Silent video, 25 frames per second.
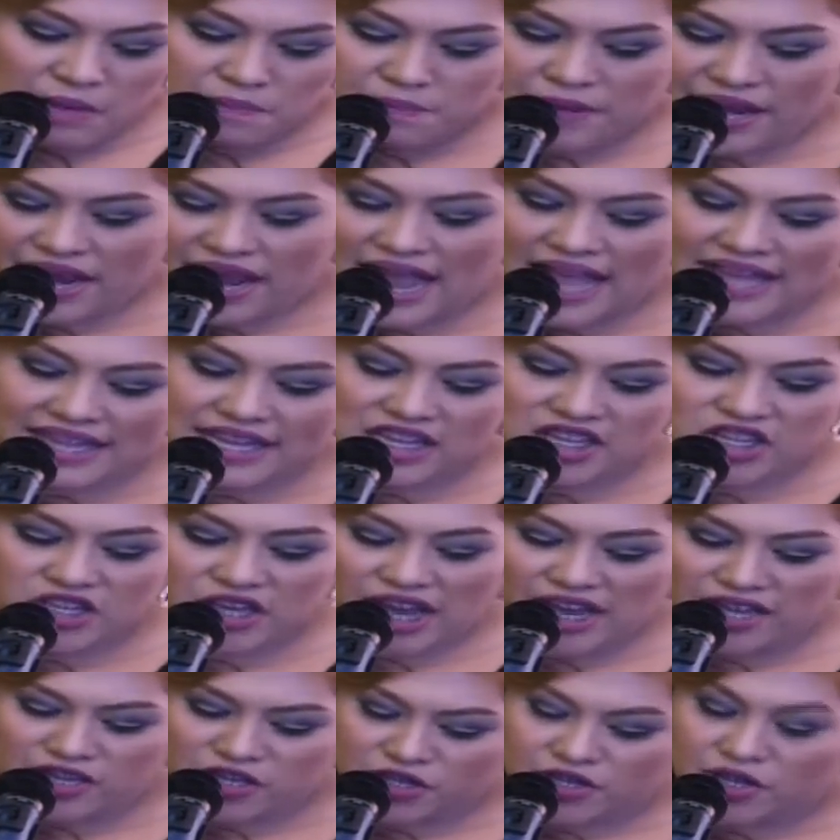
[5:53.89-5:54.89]
Brigada
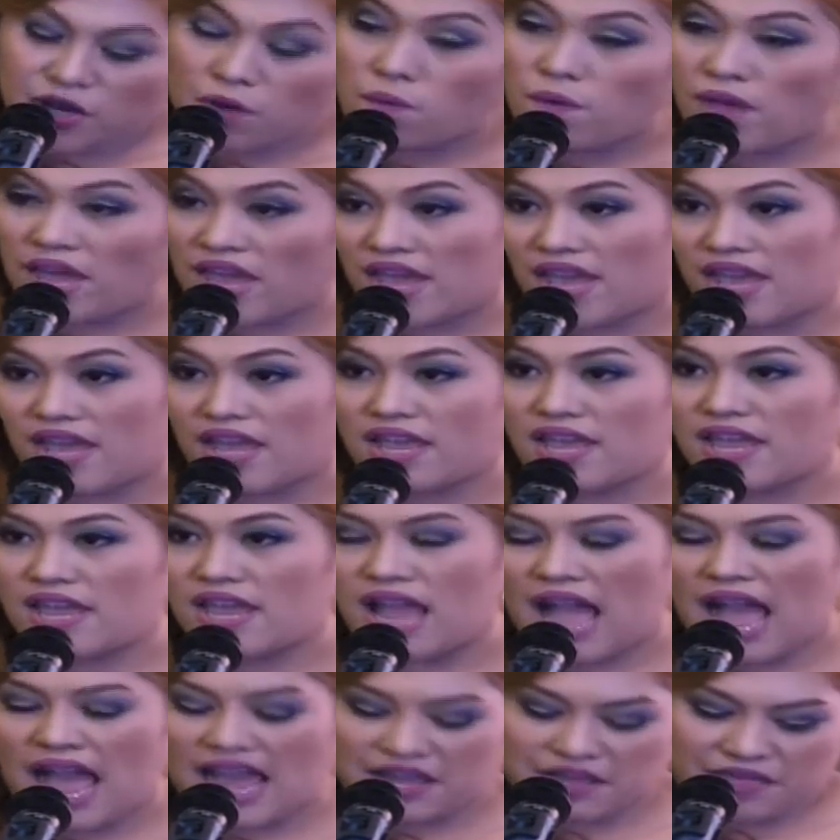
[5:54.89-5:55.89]
changed the
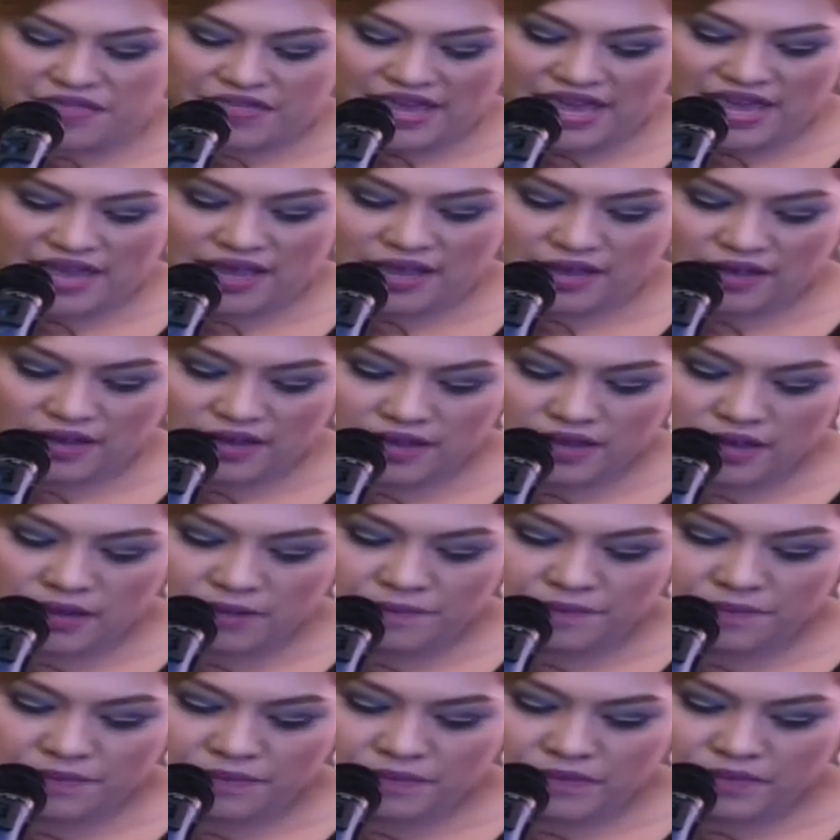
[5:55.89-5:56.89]
way I think.
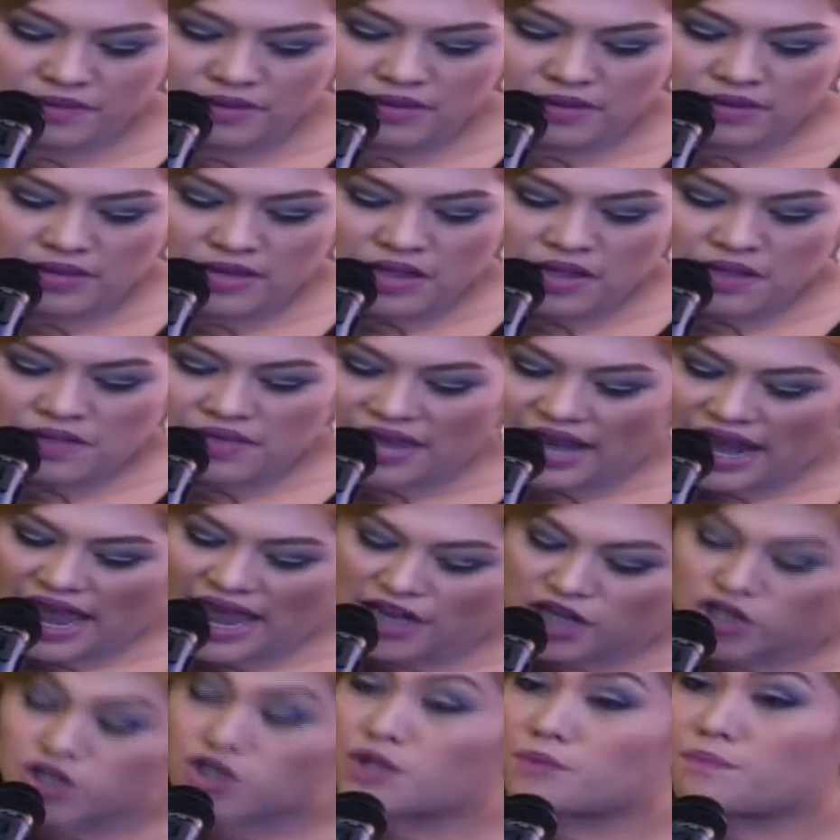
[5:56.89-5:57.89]
That
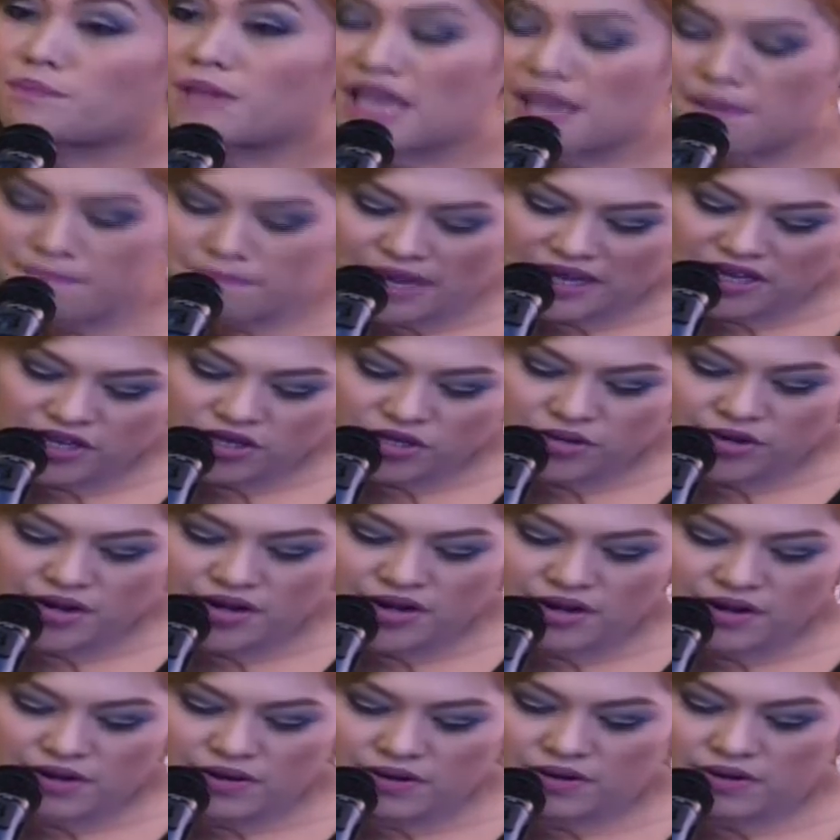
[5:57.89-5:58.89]
I should be a
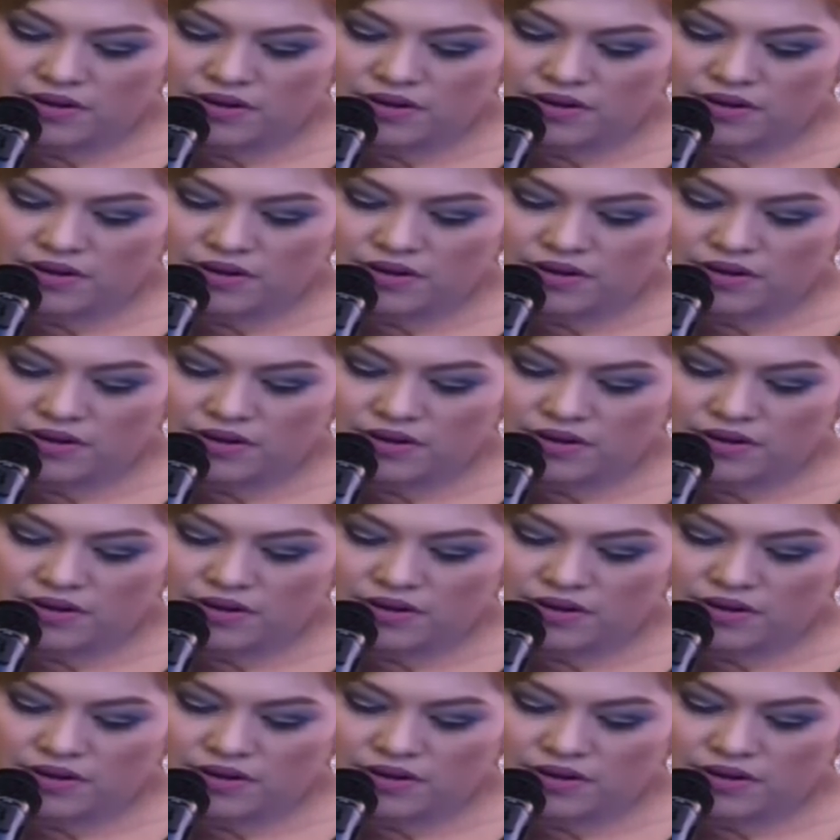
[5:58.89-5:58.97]
mentor.